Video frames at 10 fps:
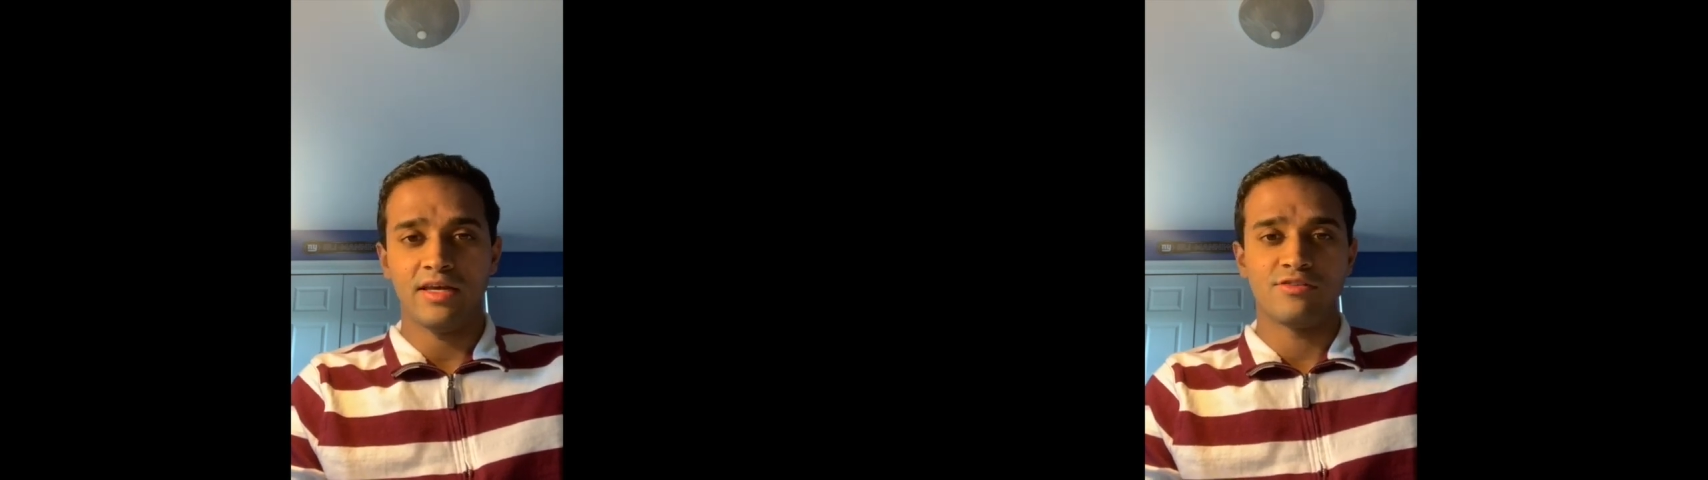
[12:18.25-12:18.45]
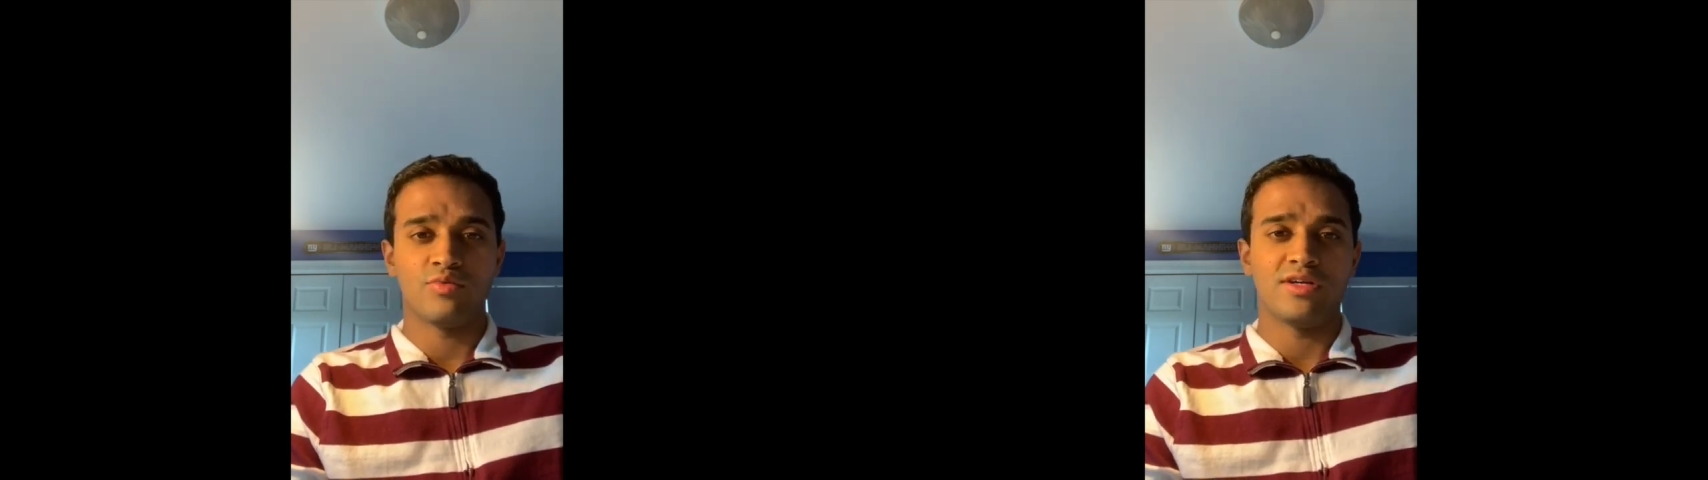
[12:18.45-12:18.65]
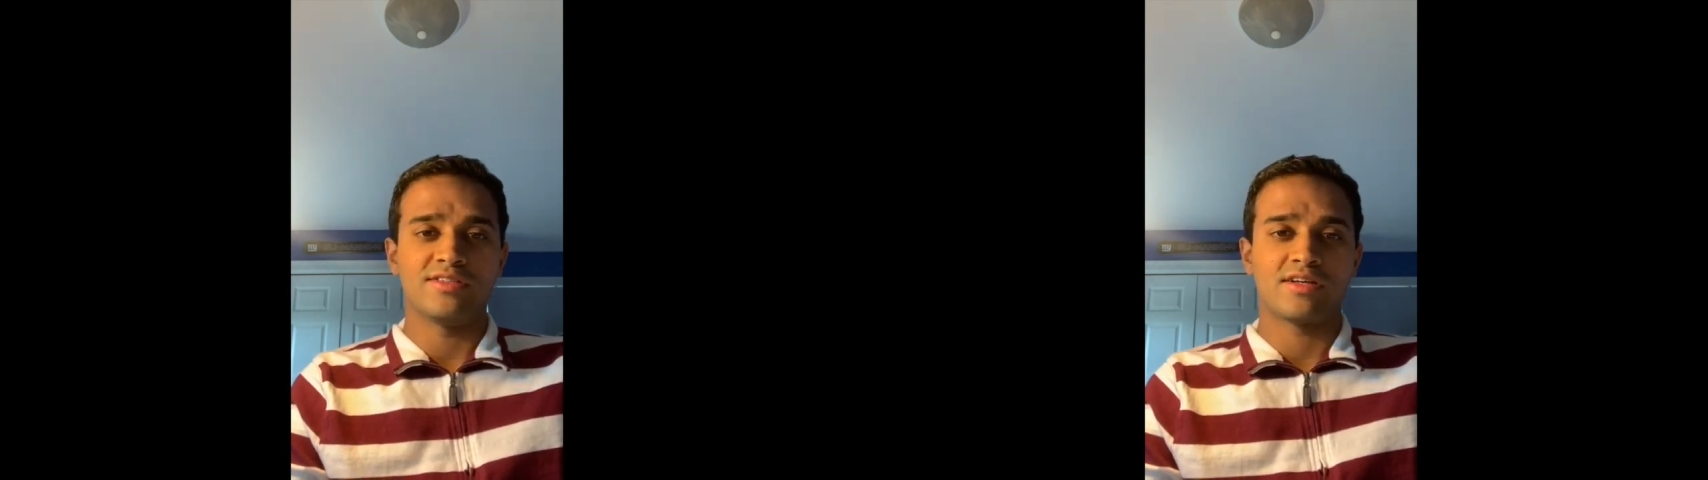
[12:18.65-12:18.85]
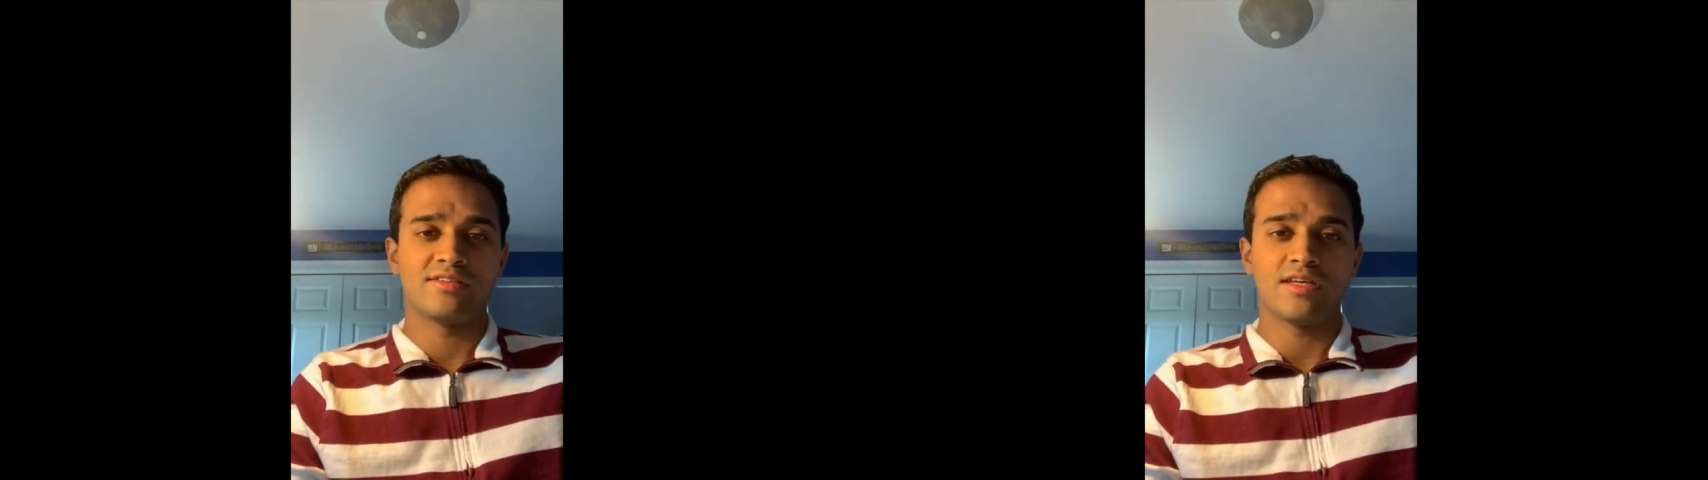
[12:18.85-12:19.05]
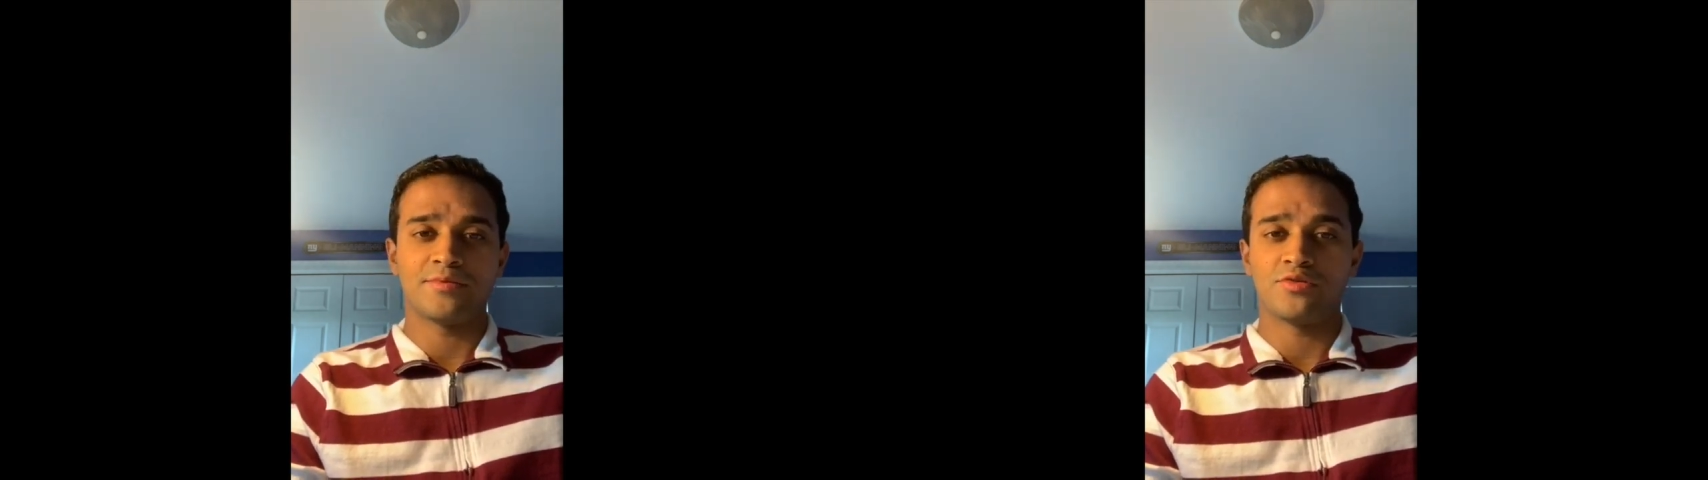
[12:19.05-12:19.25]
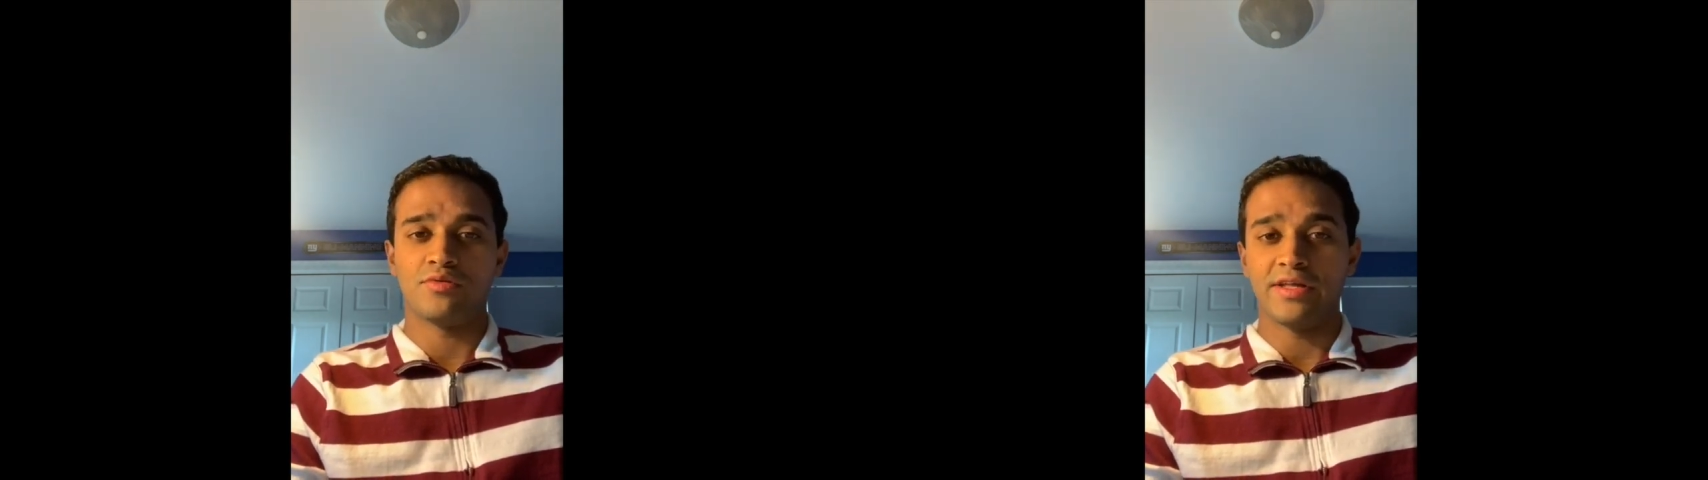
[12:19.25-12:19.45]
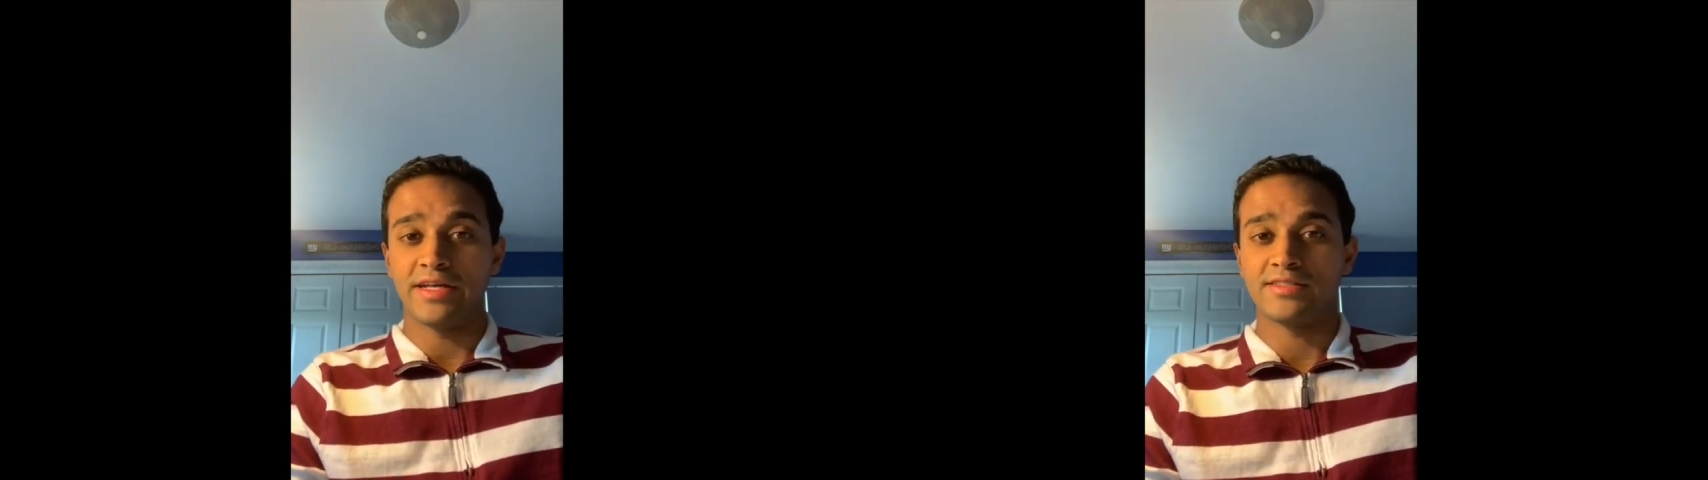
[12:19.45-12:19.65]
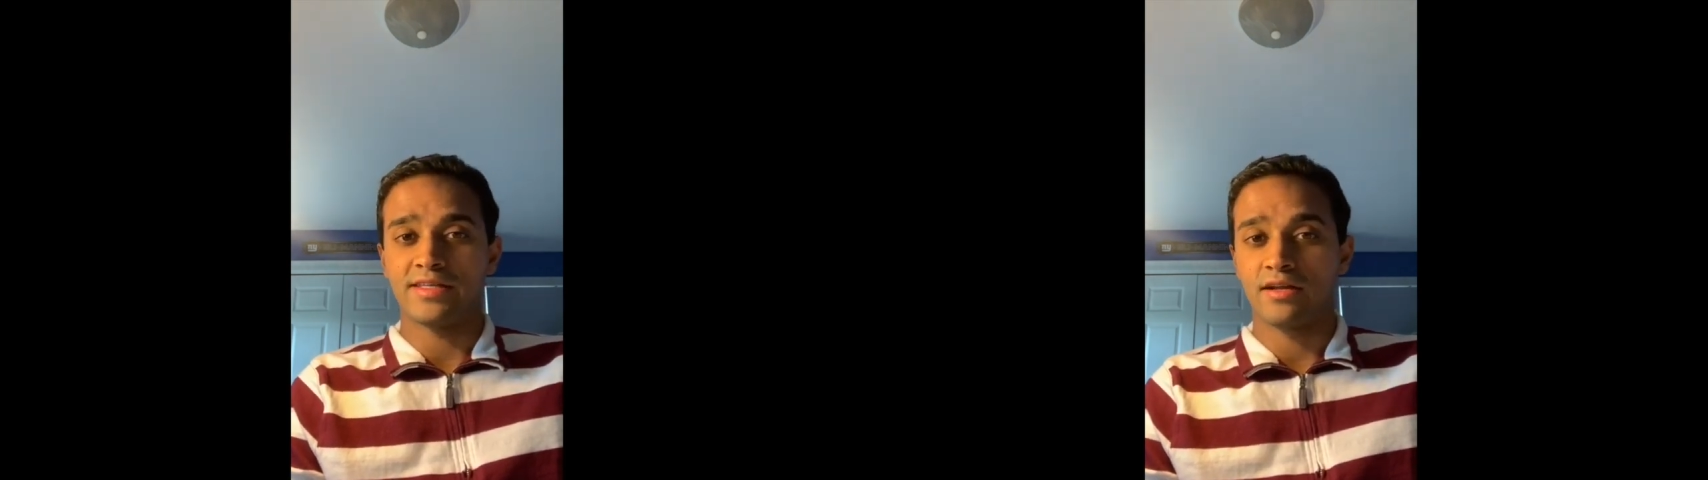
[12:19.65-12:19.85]
as well as the conceptual
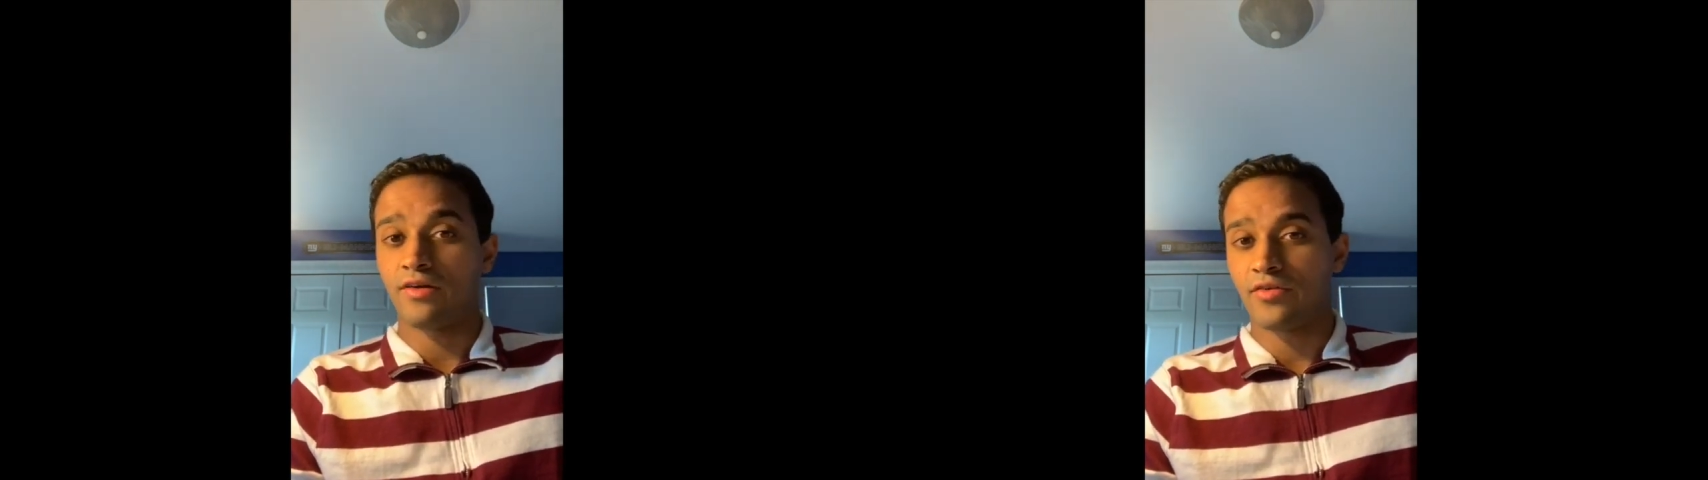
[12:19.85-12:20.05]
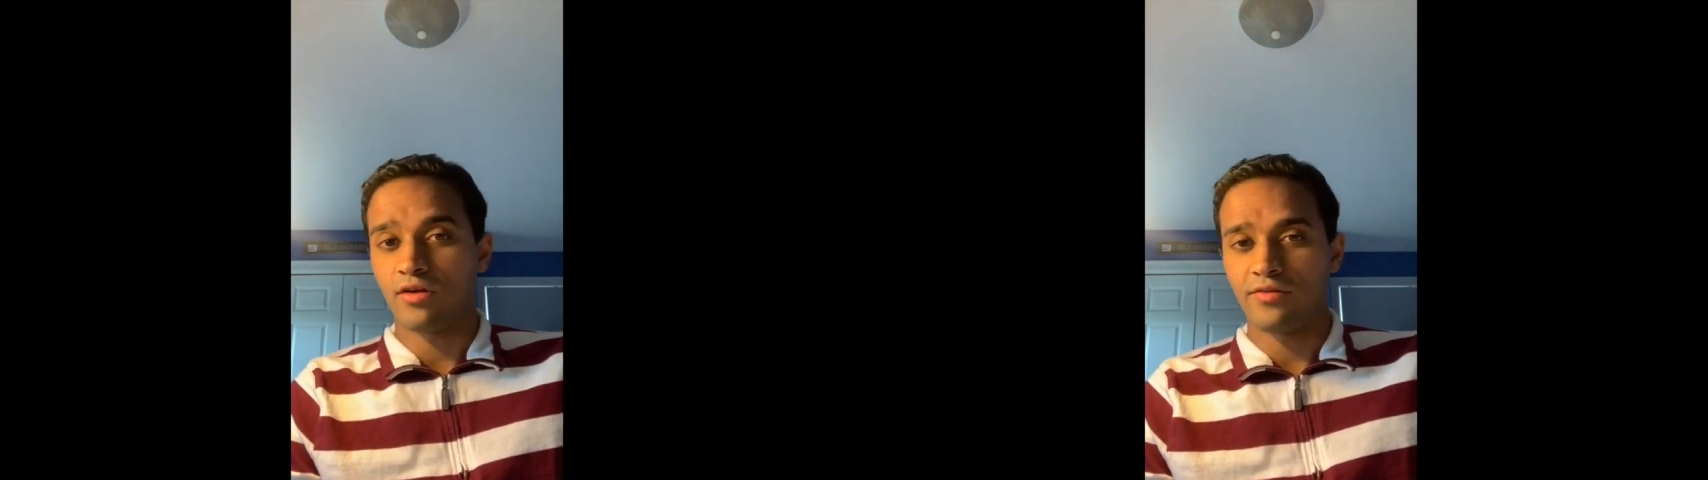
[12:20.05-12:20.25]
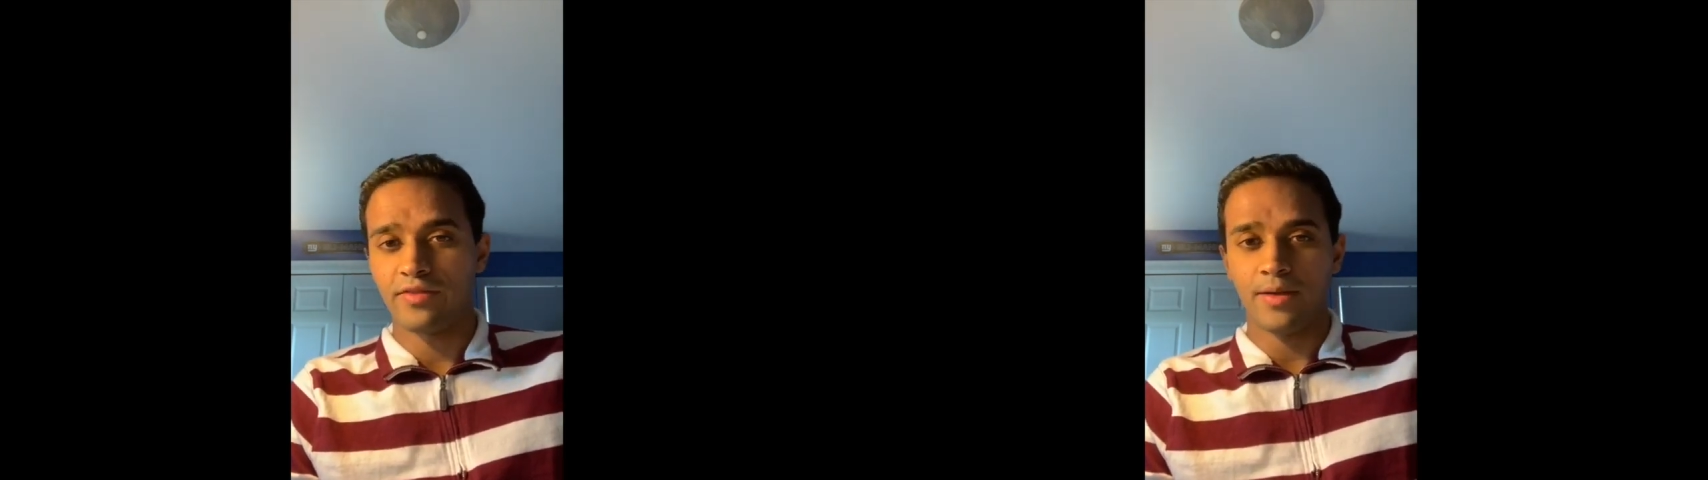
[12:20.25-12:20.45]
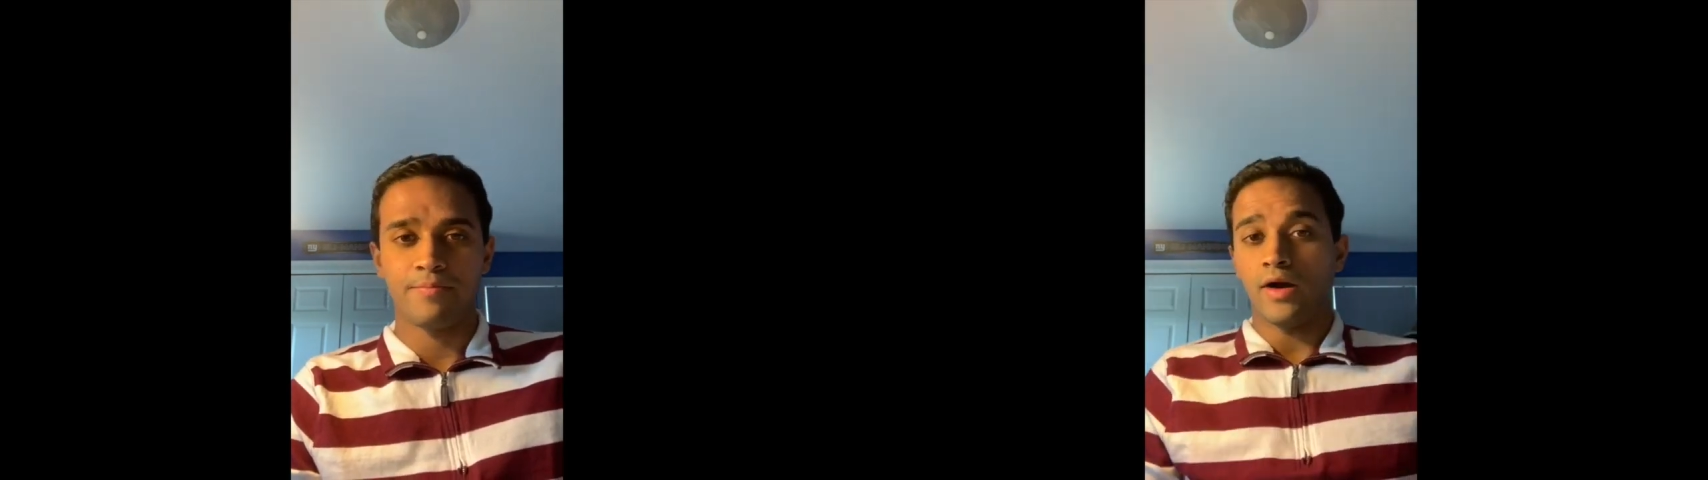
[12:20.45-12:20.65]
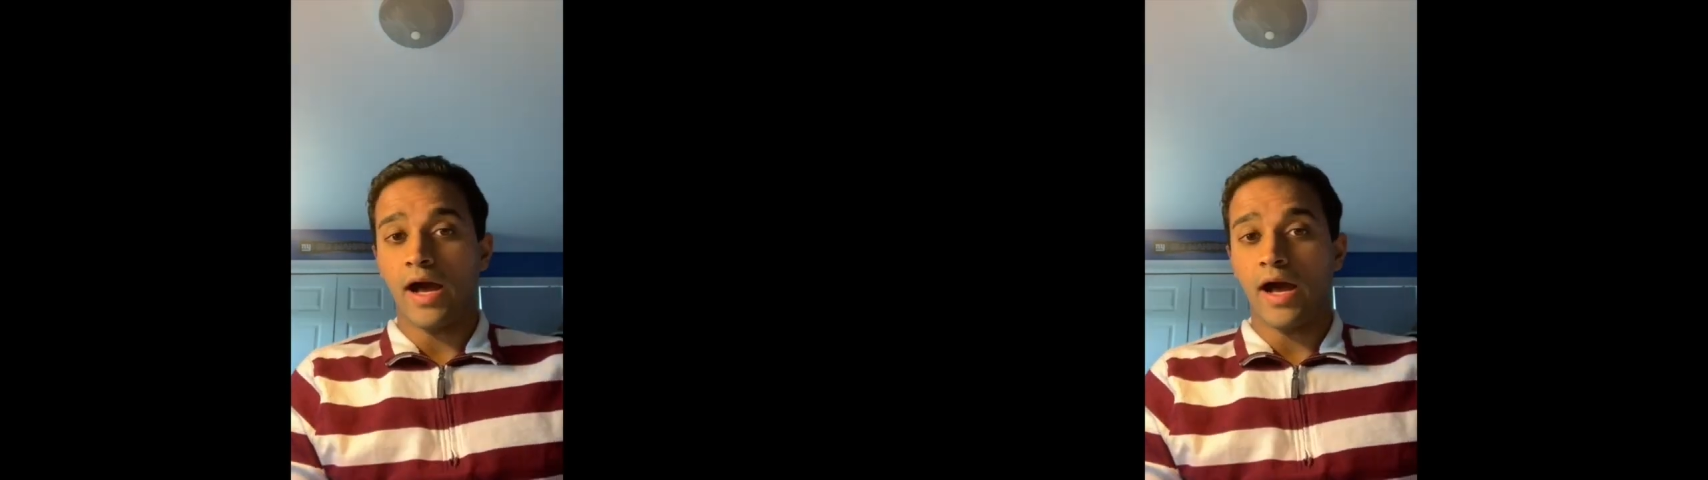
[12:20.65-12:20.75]
links that govern all of them.